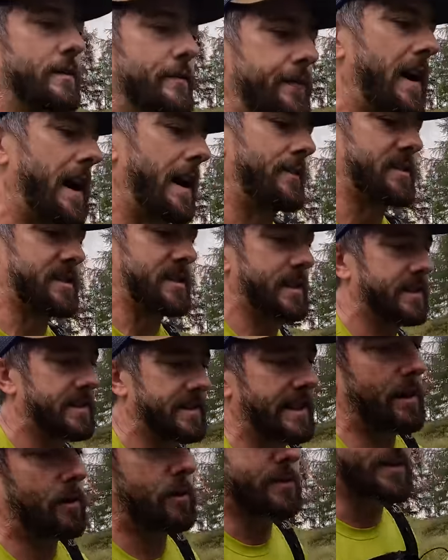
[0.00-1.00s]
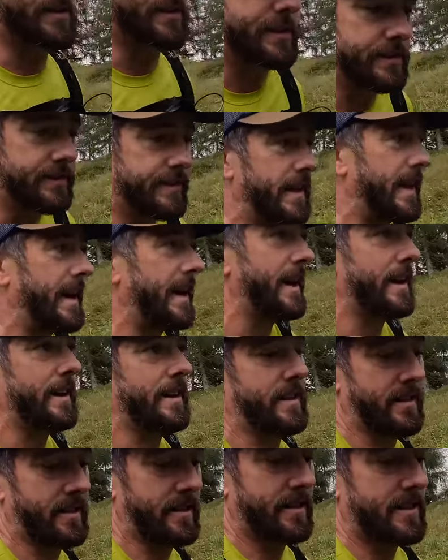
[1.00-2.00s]
5,000 or 6,000 a day.
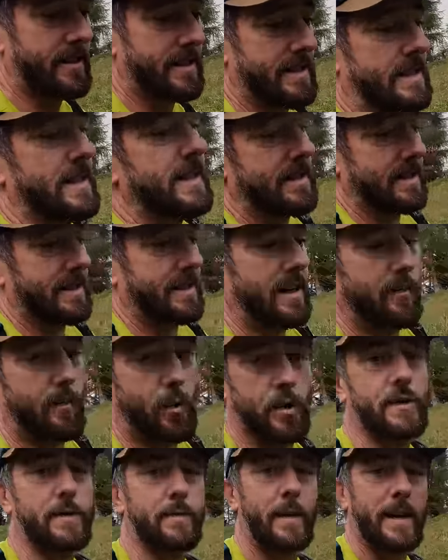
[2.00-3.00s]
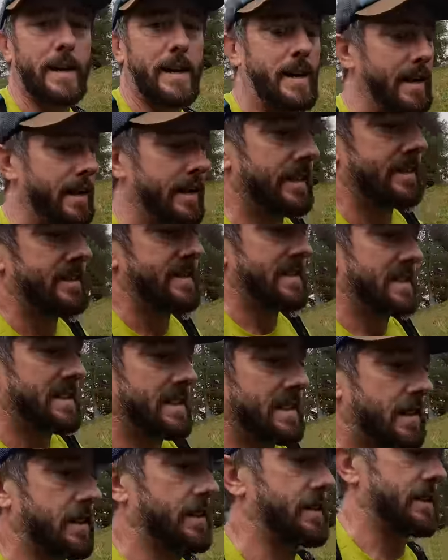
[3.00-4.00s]
I must be.
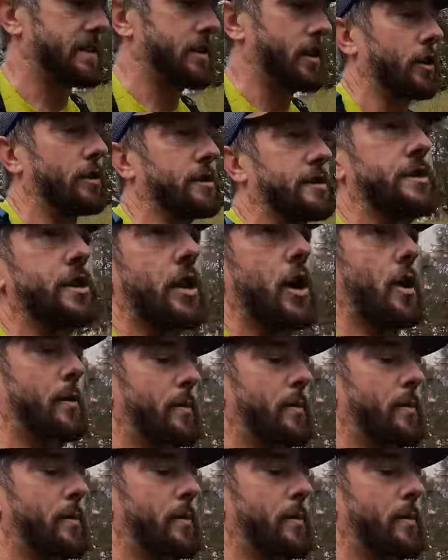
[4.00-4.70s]
Because it's non-stop.